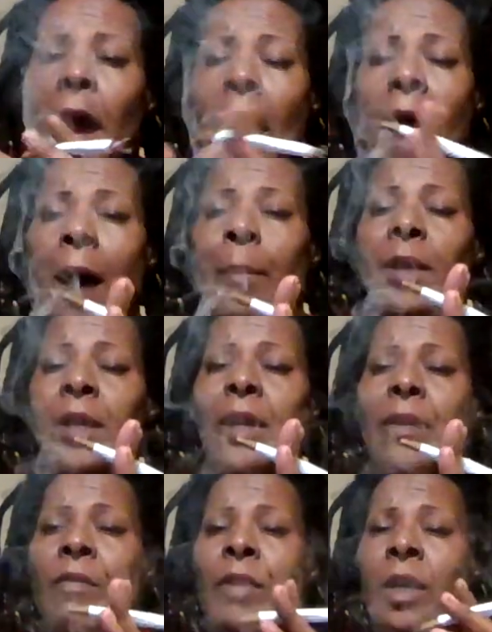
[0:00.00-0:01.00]
I
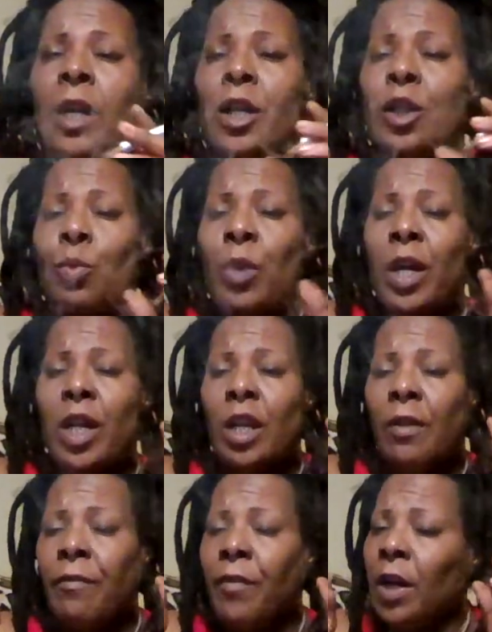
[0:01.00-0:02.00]
believe is where
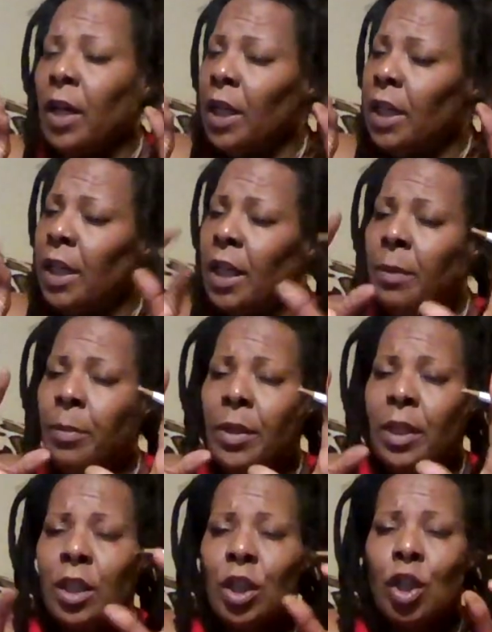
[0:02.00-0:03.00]
your fucking
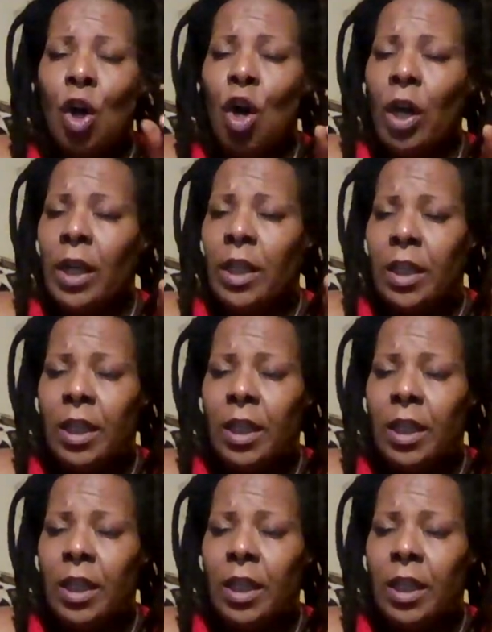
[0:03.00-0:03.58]
deepest, darkest,